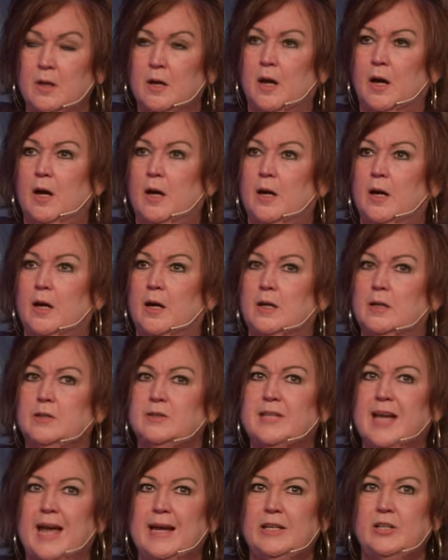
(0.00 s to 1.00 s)
Uh,
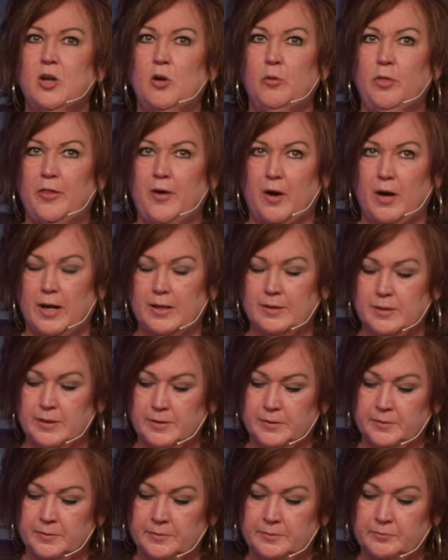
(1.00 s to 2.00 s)
take no thought.
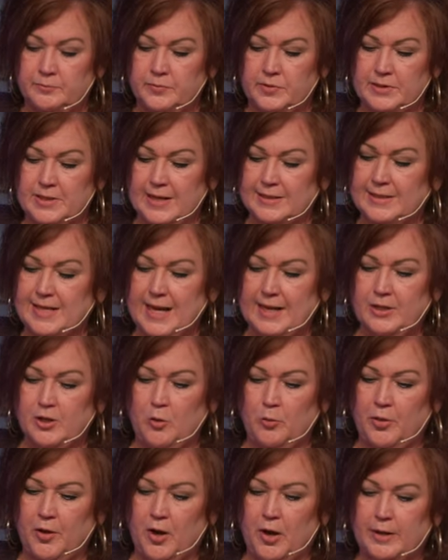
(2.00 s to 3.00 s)
Say, take
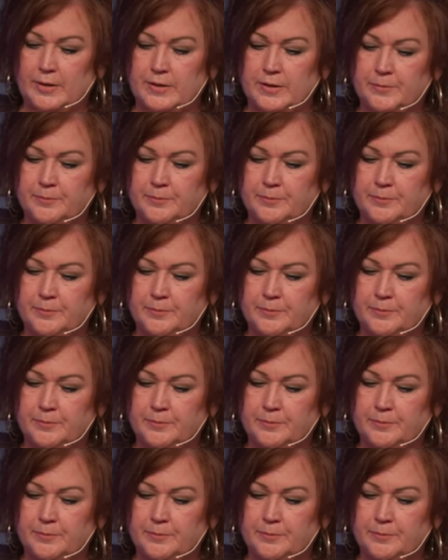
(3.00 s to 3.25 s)
no thought.